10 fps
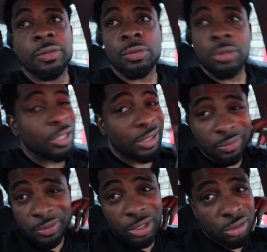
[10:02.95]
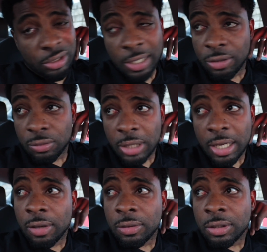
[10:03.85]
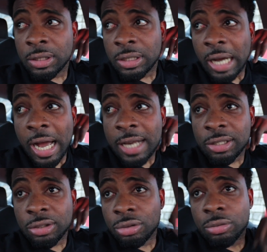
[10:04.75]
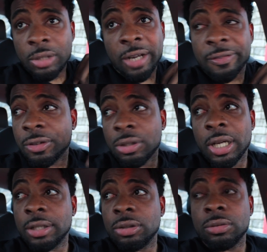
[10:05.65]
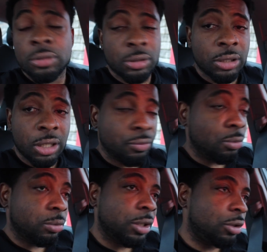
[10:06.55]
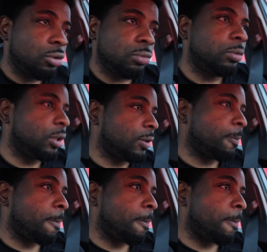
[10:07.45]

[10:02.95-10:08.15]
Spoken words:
If you look at the videos I do now, I just do what I feel like doing. If you with it, you with it.